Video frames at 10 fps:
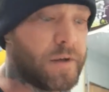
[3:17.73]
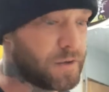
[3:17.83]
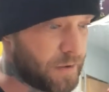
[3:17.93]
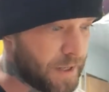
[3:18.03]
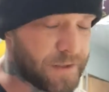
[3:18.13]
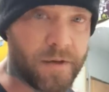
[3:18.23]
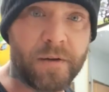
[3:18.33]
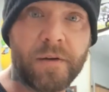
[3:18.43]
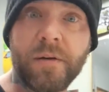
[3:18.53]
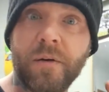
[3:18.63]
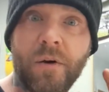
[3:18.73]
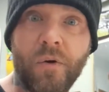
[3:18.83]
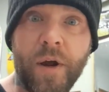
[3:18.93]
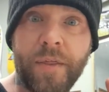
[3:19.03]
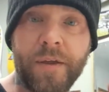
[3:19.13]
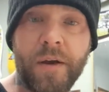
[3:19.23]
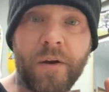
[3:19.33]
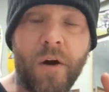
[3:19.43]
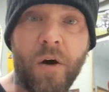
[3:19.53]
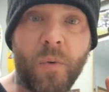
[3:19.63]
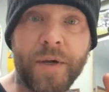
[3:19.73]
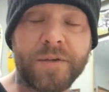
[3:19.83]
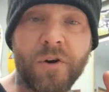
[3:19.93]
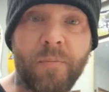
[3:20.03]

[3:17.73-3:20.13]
So that's a great thing to always